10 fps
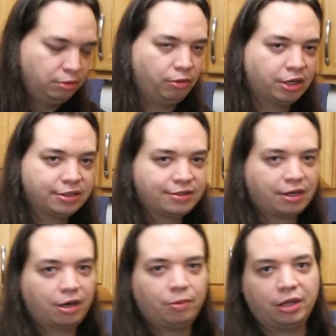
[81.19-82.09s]
We're gonna
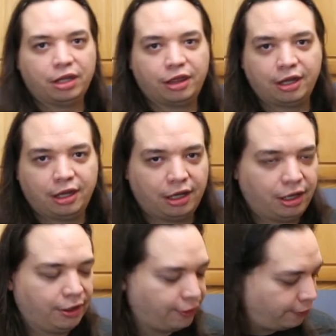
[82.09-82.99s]
start with
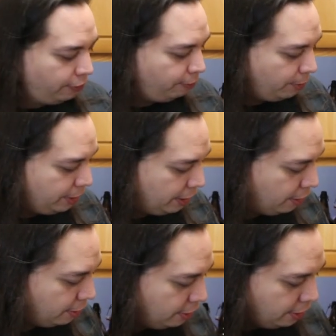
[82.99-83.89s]
uh, the first one
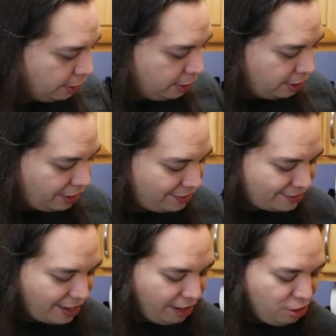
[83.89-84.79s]
here, is
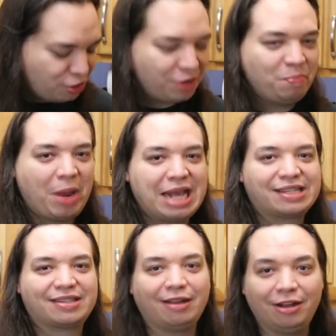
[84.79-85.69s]
that you can make
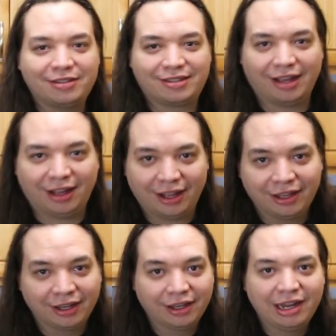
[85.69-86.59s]

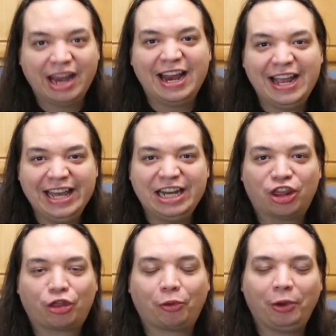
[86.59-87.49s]
salsa in
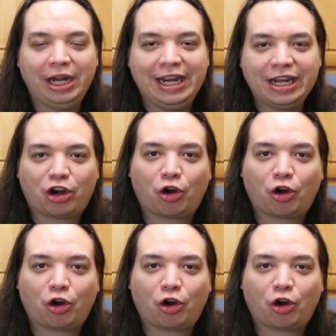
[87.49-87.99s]
three